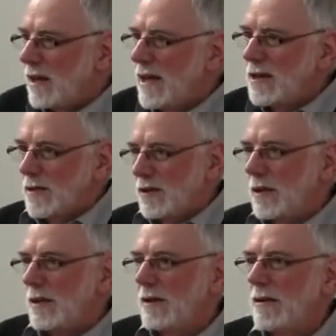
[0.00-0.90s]
The letter
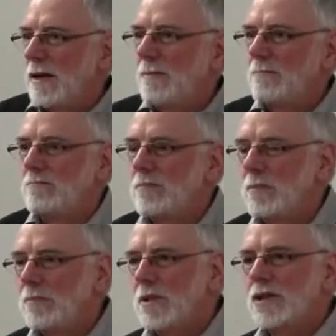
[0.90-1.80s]

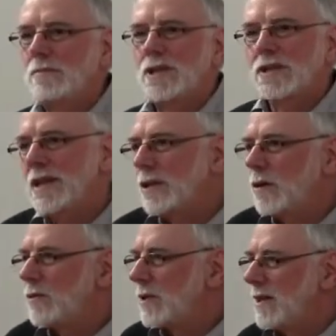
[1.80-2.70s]
that the bishop just sent
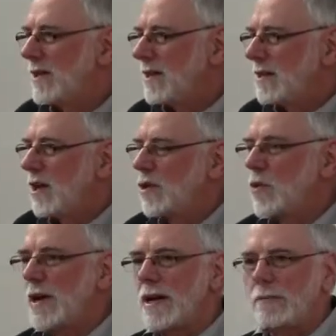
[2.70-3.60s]
out the
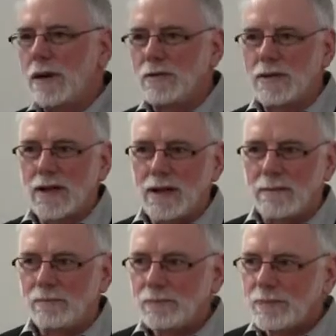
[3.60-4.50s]
other week about
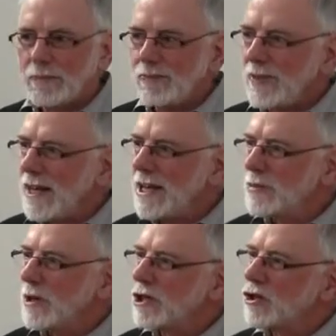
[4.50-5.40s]

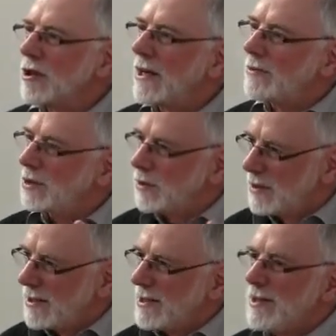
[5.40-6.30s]
as we was trying
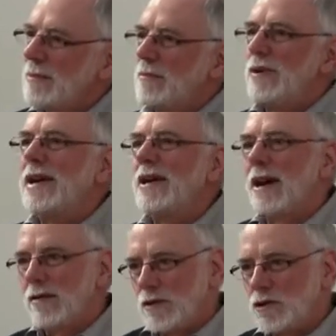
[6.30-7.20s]
to bring
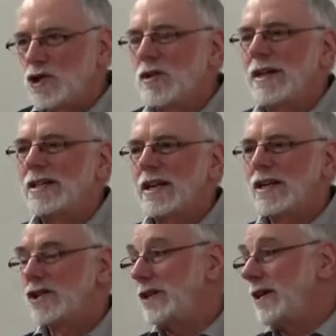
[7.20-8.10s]
our new
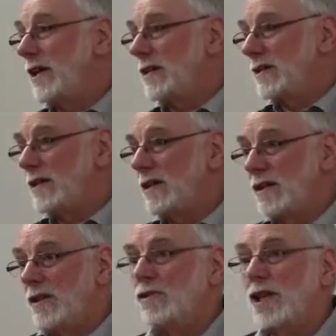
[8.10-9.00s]
translation and
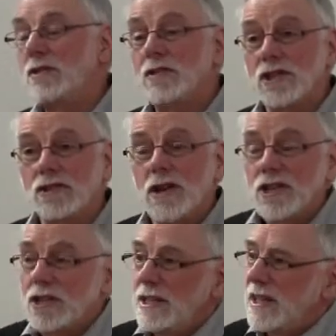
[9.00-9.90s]
the new general
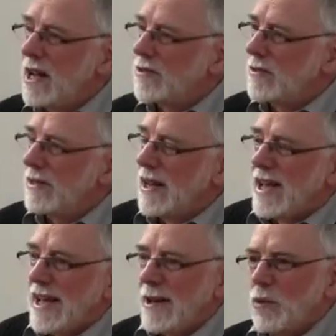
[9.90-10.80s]
instruction together
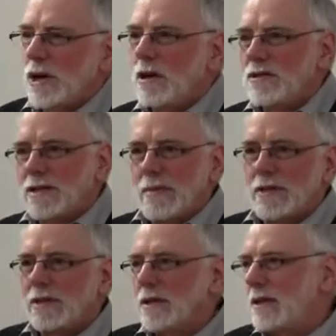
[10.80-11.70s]
and work out some
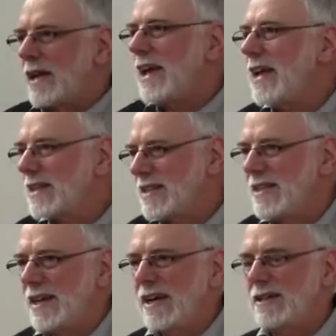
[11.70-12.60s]
of the little kinks
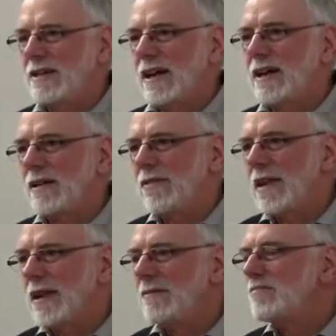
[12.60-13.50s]
and that kind of
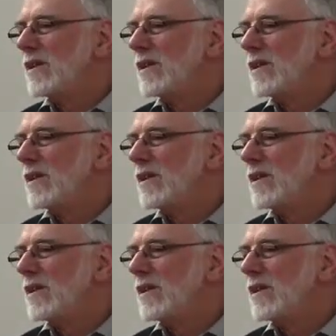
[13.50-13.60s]
thing.